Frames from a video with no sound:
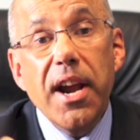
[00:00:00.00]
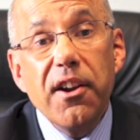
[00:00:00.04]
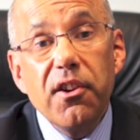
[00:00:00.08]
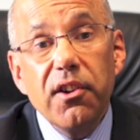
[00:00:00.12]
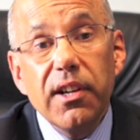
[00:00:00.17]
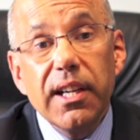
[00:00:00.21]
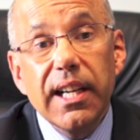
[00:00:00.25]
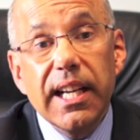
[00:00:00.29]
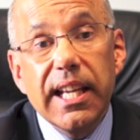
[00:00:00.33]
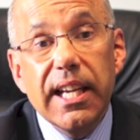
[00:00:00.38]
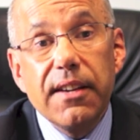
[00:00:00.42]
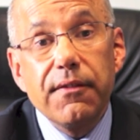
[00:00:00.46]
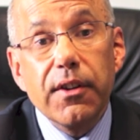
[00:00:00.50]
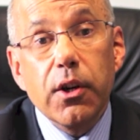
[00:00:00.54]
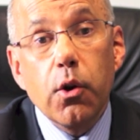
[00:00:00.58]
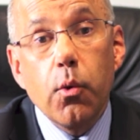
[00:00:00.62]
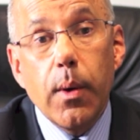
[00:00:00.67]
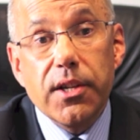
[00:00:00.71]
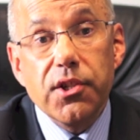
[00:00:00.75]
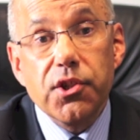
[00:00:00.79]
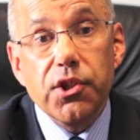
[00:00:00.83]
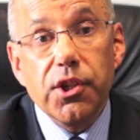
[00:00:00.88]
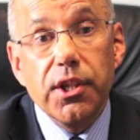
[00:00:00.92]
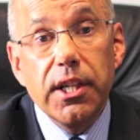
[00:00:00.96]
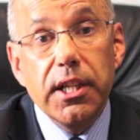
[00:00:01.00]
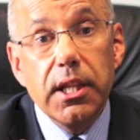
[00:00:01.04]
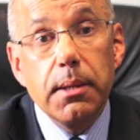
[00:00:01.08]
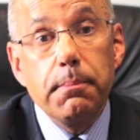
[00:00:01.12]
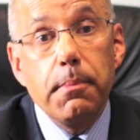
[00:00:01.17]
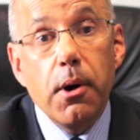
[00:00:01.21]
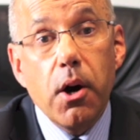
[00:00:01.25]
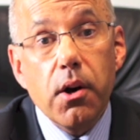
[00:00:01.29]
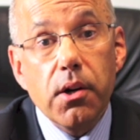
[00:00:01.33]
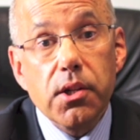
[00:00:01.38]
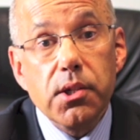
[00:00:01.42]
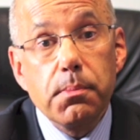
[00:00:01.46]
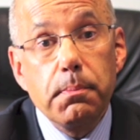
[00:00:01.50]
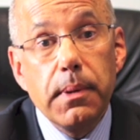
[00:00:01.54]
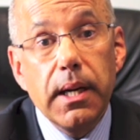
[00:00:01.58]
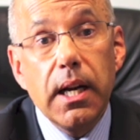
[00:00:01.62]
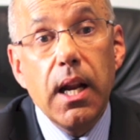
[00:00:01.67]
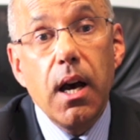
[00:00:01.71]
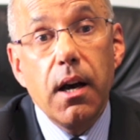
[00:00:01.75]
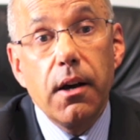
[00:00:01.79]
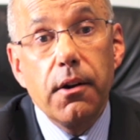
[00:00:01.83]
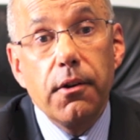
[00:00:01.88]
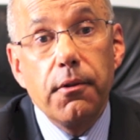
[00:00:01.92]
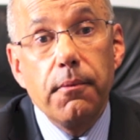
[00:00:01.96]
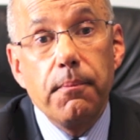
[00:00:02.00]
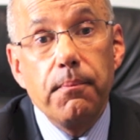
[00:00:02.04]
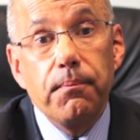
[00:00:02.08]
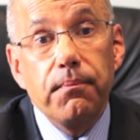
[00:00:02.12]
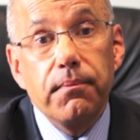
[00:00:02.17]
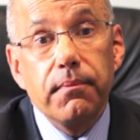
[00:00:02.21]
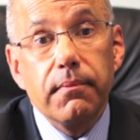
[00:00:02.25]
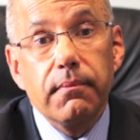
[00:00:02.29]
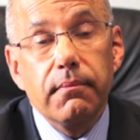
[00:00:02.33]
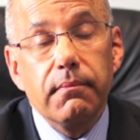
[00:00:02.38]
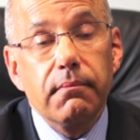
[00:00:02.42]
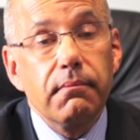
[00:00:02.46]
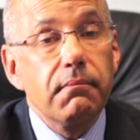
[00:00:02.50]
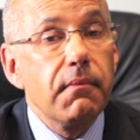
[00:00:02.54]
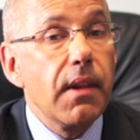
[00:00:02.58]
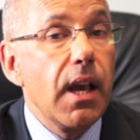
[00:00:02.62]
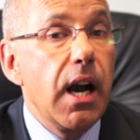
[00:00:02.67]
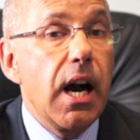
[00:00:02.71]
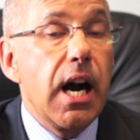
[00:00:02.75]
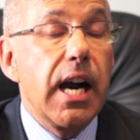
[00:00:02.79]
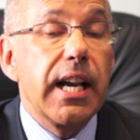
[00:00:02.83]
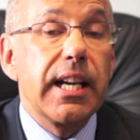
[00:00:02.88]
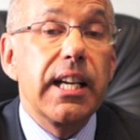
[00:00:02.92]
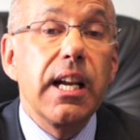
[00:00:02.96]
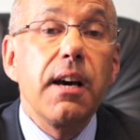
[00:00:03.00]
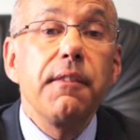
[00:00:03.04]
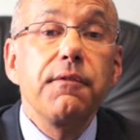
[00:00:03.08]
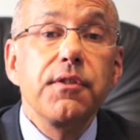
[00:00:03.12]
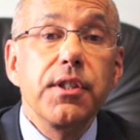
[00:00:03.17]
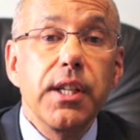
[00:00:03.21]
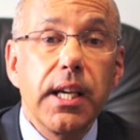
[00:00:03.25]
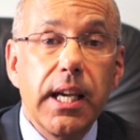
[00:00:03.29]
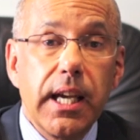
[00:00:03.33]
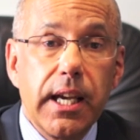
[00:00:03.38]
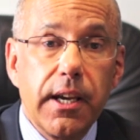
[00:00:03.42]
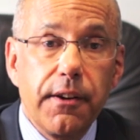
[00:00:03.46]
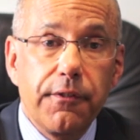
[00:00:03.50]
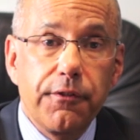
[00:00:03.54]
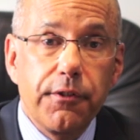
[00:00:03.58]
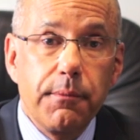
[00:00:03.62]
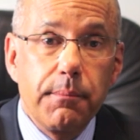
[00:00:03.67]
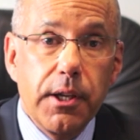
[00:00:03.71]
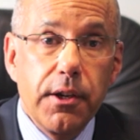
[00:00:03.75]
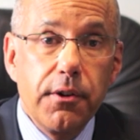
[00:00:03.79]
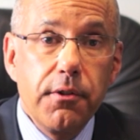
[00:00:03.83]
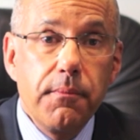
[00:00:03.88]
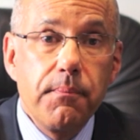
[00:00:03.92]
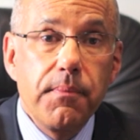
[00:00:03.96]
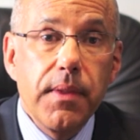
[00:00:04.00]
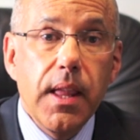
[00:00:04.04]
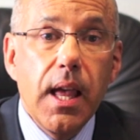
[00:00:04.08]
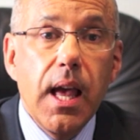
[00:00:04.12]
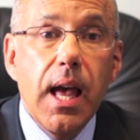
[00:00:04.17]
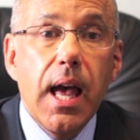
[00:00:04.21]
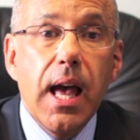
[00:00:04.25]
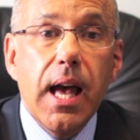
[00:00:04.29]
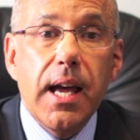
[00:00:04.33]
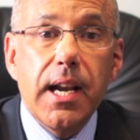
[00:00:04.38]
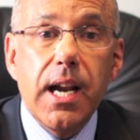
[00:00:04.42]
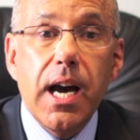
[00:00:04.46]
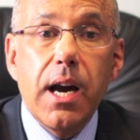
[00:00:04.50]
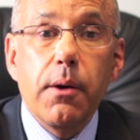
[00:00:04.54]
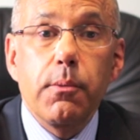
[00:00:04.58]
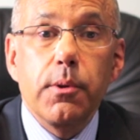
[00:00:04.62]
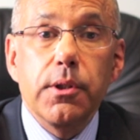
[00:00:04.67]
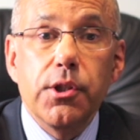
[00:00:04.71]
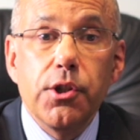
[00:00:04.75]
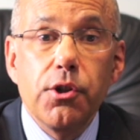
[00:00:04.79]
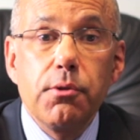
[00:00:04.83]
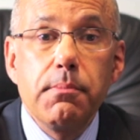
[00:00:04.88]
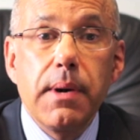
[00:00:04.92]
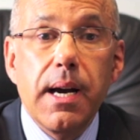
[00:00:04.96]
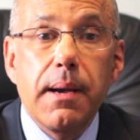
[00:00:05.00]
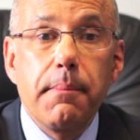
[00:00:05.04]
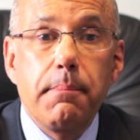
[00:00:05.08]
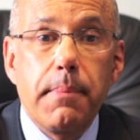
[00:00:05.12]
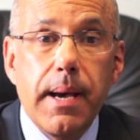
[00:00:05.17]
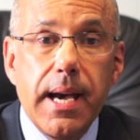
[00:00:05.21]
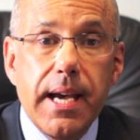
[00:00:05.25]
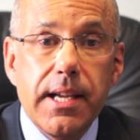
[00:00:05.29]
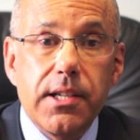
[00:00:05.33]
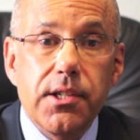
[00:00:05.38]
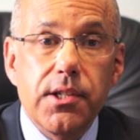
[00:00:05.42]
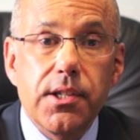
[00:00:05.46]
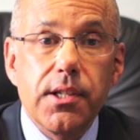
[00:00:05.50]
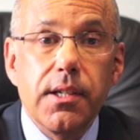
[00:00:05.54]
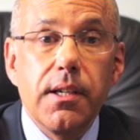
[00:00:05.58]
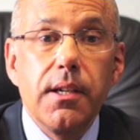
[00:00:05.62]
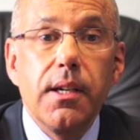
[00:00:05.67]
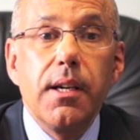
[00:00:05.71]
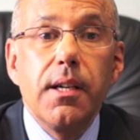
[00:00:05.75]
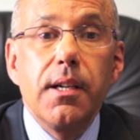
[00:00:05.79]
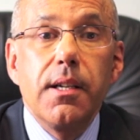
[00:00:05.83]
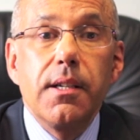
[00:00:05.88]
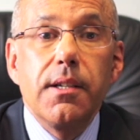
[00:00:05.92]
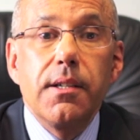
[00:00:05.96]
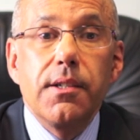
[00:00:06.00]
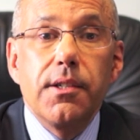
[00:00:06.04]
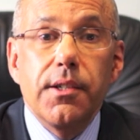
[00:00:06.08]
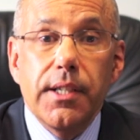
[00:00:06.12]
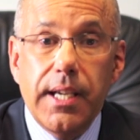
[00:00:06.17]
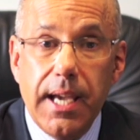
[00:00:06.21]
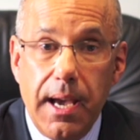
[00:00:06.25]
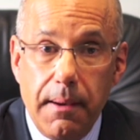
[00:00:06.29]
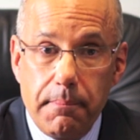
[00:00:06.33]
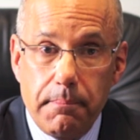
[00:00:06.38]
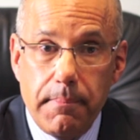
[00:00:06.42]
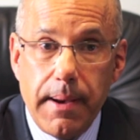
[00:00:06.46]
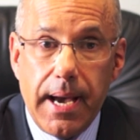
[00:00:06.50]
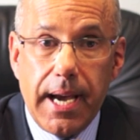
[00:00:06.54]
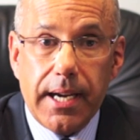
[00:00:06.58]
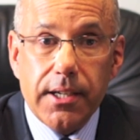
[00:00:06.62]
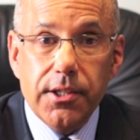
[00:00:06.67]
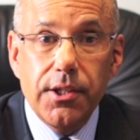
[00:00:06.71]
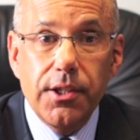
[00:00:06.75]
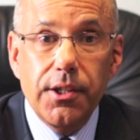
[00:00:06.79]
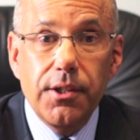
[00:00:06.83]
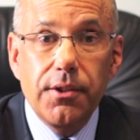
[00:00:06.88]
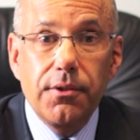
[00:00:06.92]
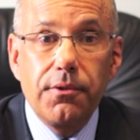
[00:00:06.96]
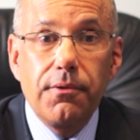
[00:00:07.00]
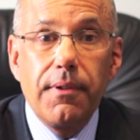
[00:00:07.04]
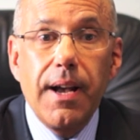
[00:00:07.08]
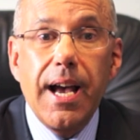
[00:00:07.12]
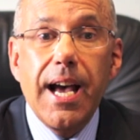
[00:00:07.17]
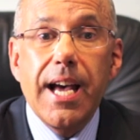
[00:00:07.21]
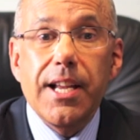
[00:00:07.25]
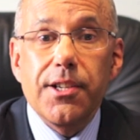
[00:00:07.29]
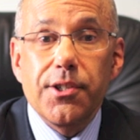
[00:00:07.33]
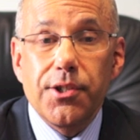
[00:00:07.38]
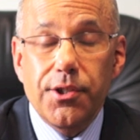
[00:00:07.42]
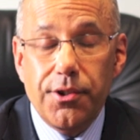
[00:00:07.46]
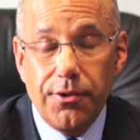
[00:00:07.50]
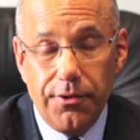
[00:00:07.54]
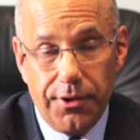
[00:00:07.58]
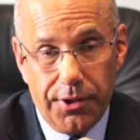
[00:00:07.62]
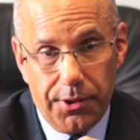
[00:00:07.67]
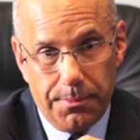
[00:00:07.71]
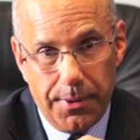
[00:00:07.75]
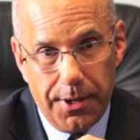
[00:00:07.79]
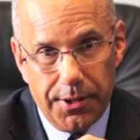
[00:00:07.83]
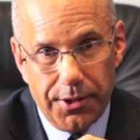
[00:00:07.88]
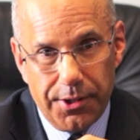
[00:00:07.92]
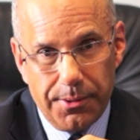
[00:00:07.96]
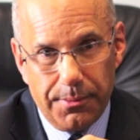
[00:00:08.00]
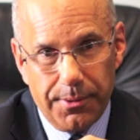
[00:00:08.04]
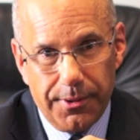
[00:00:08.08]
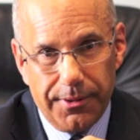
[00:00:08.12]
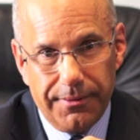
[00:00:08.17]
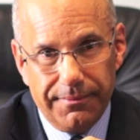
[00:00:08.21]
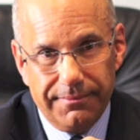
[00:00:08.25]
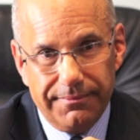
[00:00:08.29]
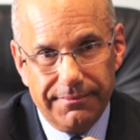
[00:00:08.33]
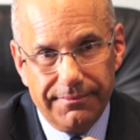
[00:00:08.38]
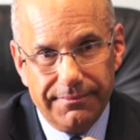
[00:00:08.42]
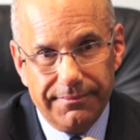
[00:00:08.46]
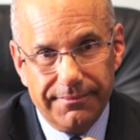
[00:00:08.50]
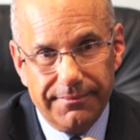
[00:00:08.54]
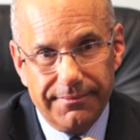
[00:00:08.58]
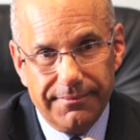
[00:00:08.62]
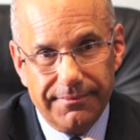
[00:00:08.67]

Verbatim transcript: Why not leave a question in the box below? I'd love to hear from you and I will do my best to get back to you as soon as possible.